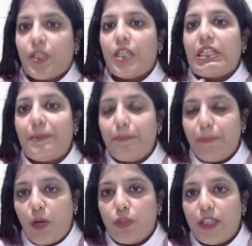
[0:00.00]

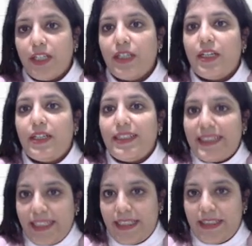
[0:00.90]
compounding
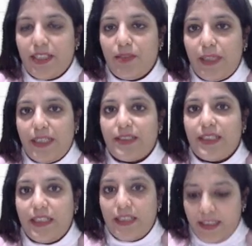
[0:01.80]
taking place
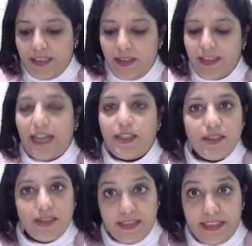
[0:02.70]
in a year, that
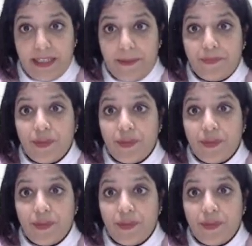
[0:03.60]
is K.